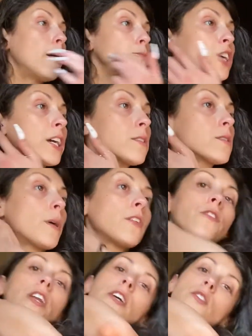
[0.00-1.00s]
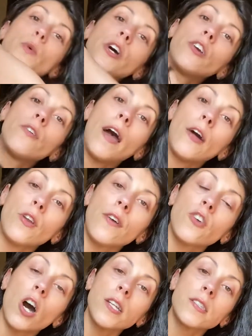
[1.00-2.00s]
Check out some other videos while you're around. I've
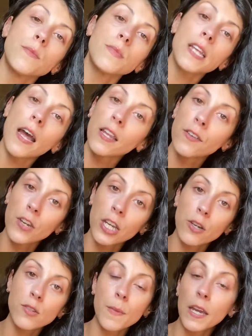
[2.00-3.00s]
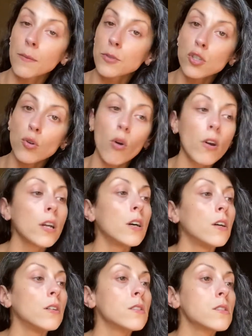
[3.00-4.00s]
got some styling videos, makeup
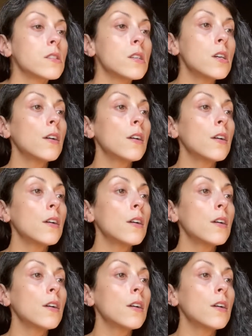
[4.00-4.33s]
tutorials,